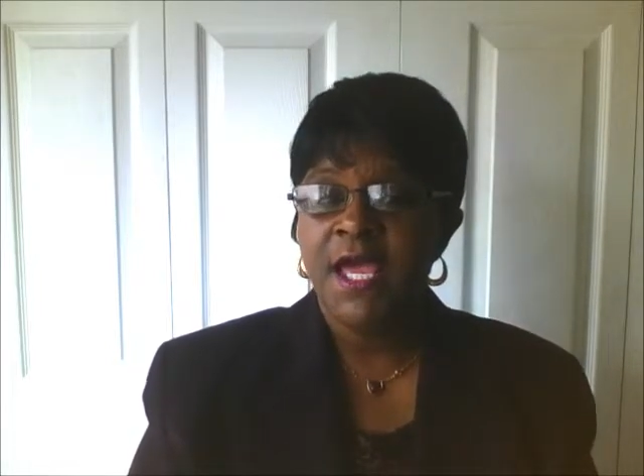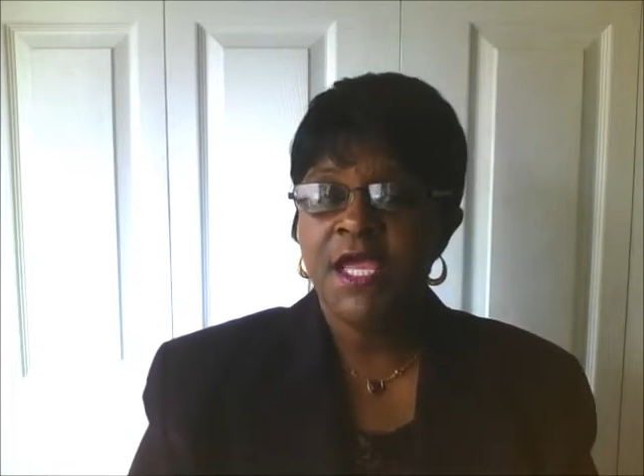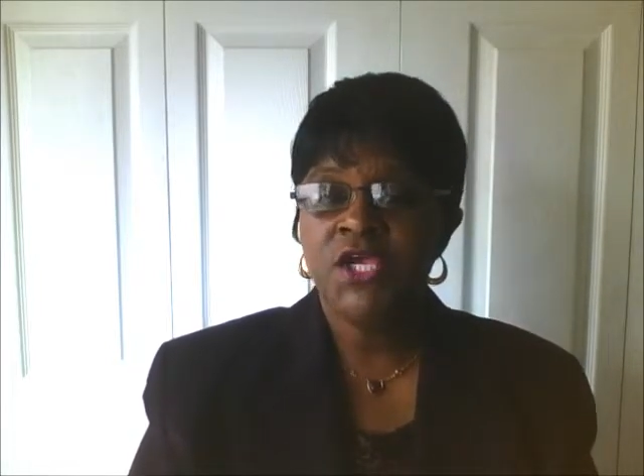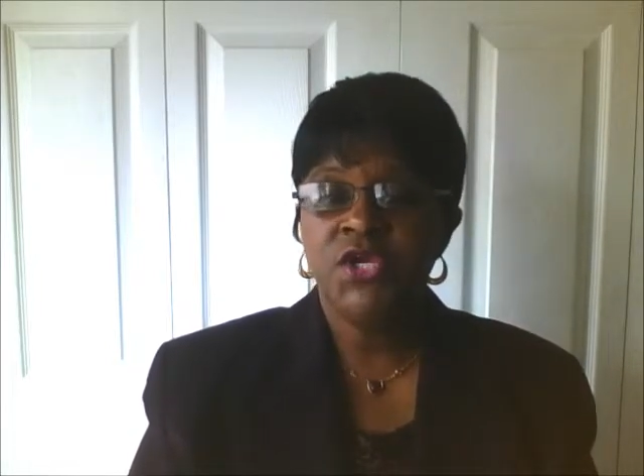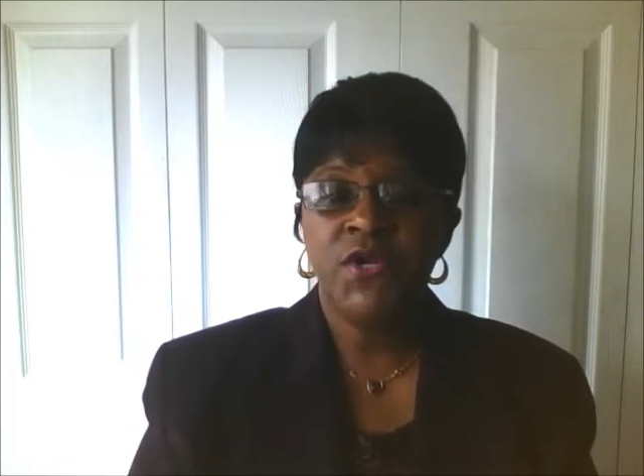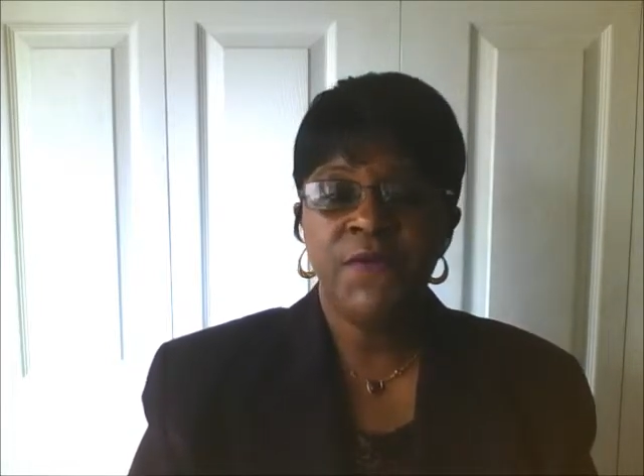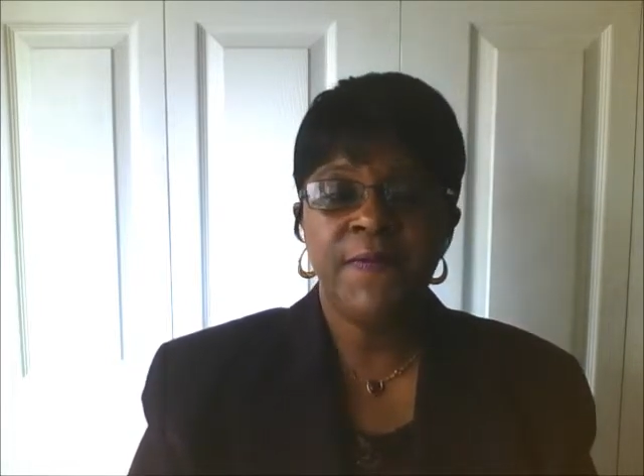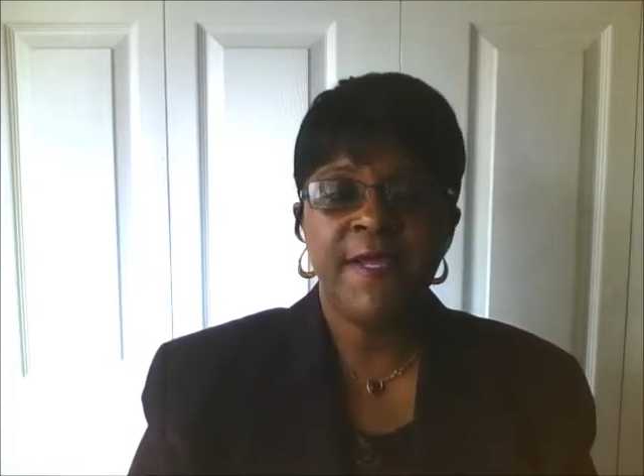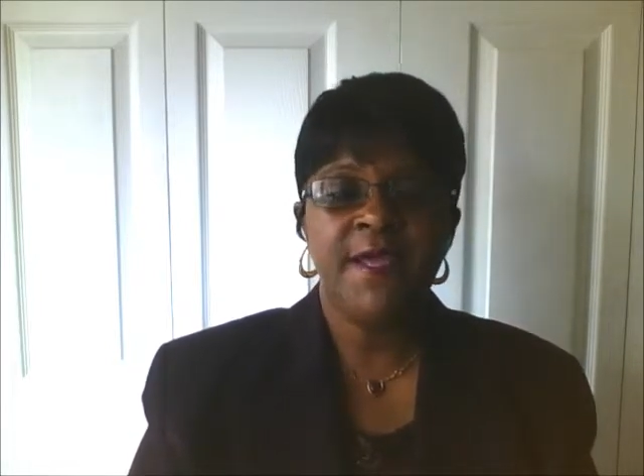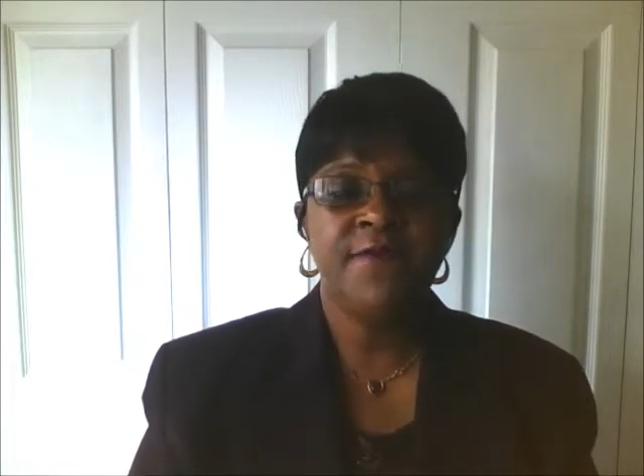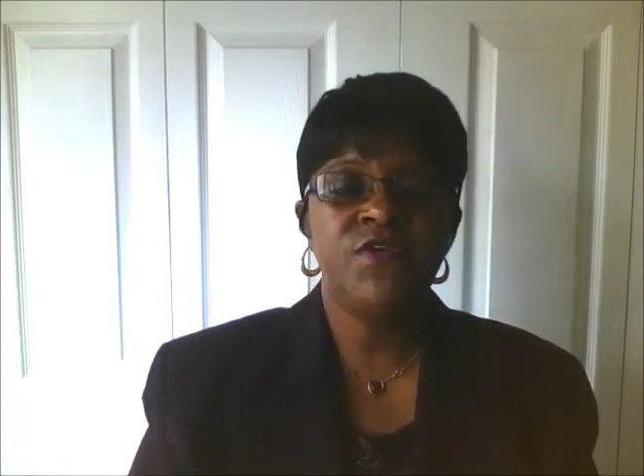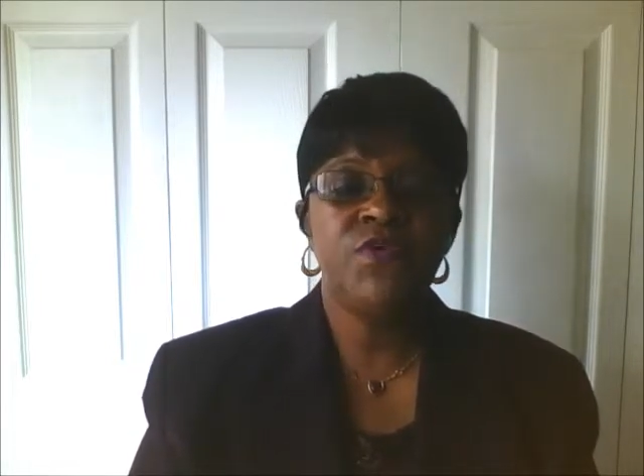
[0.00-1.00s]
and you don't
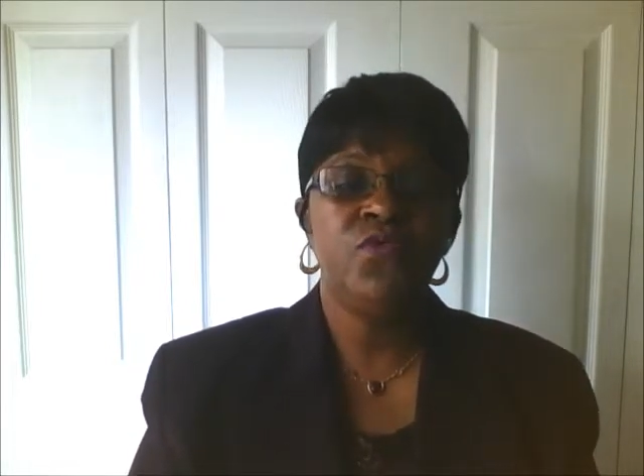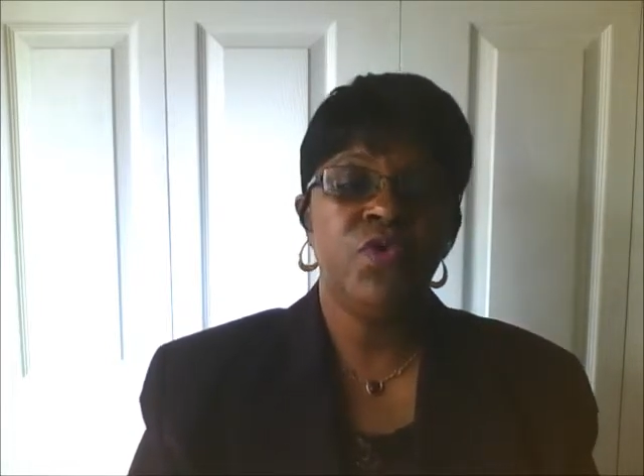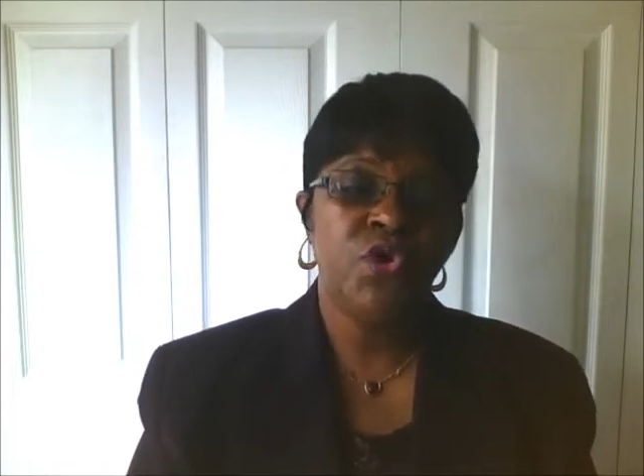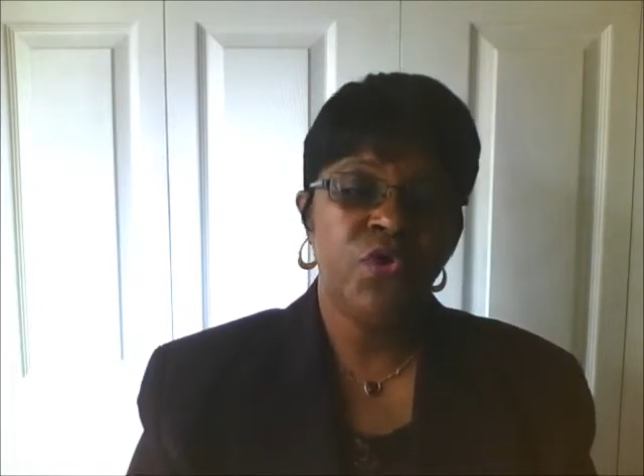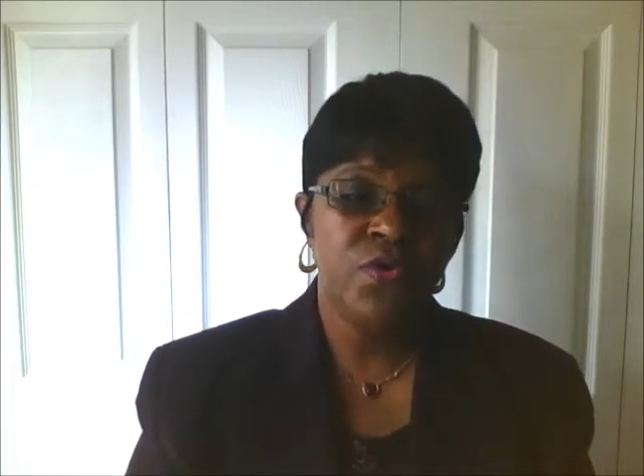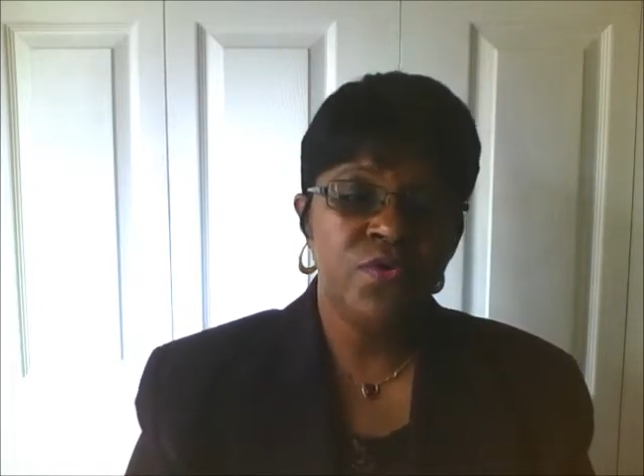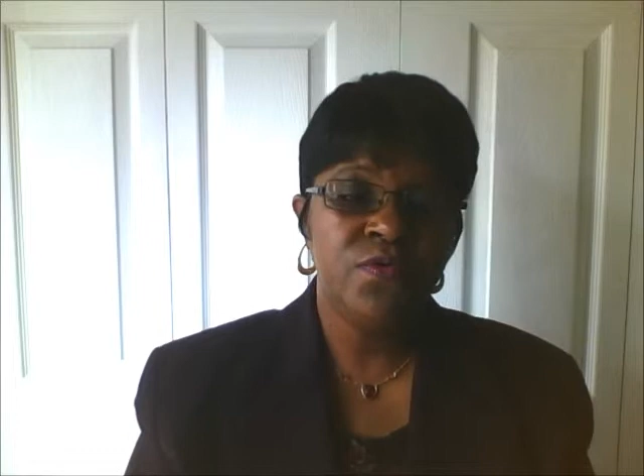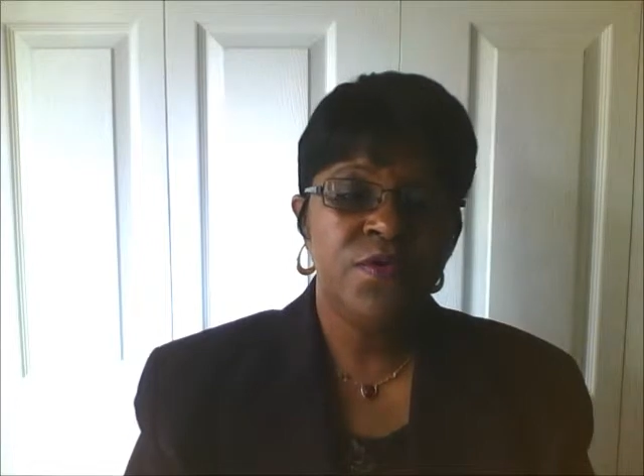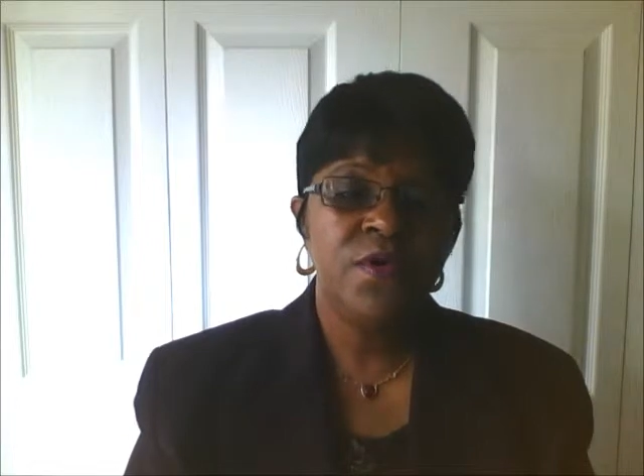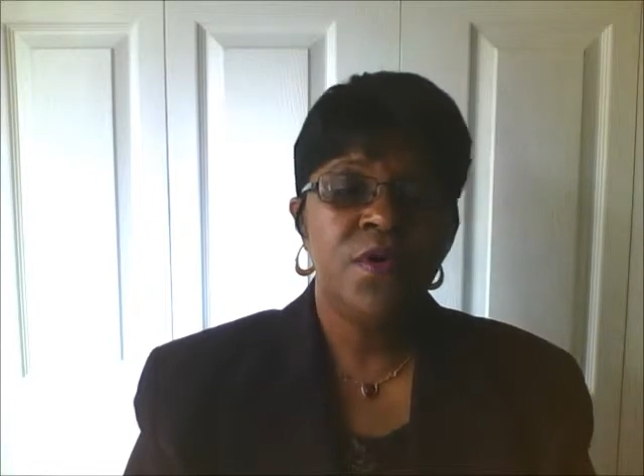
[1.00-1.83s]
have to recruit